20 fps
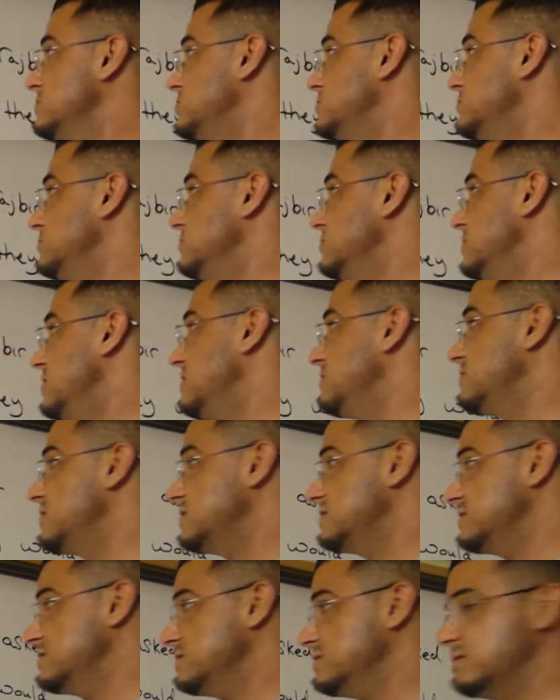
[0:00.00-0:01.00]
to love
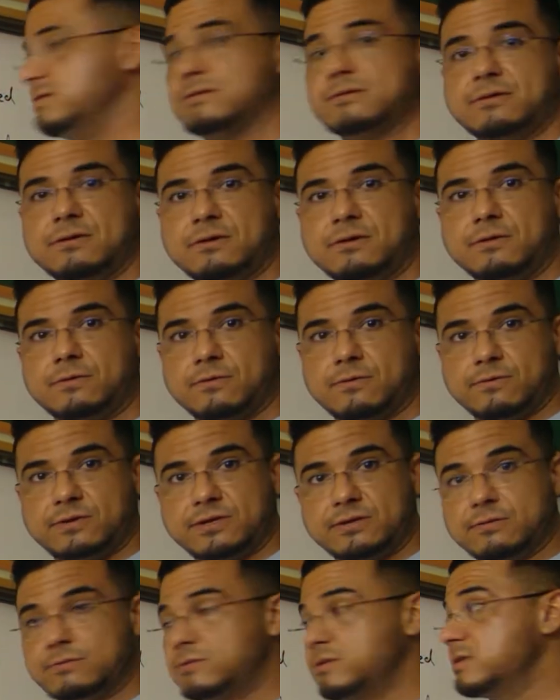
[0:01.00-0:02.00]
us."
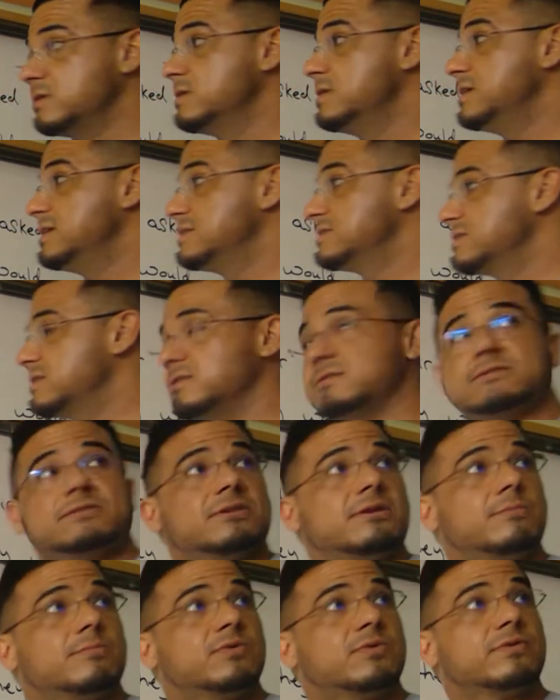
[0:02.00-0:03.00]
Okie dokie. Sentence
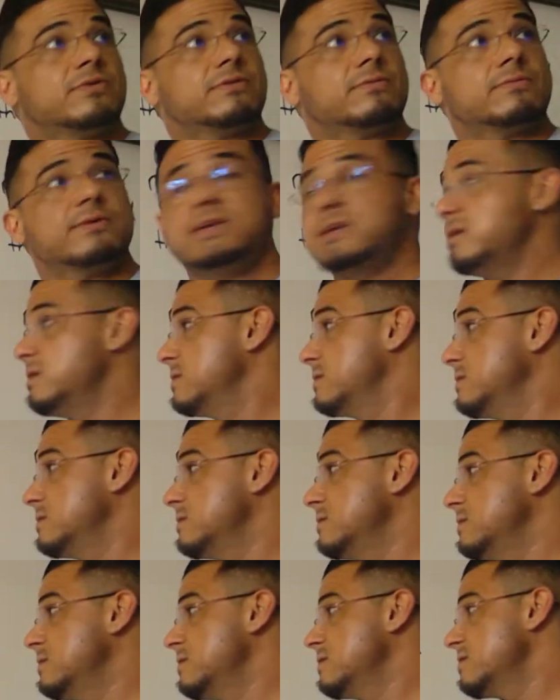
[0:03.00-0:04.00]
number 3,
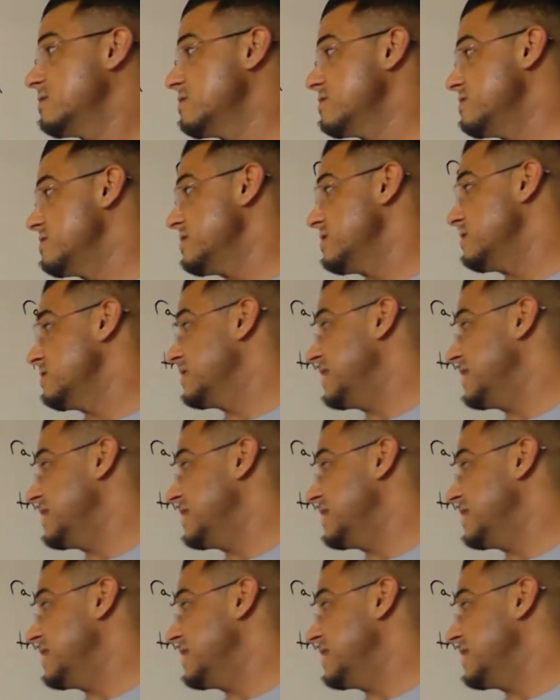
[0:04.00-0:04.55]
"They're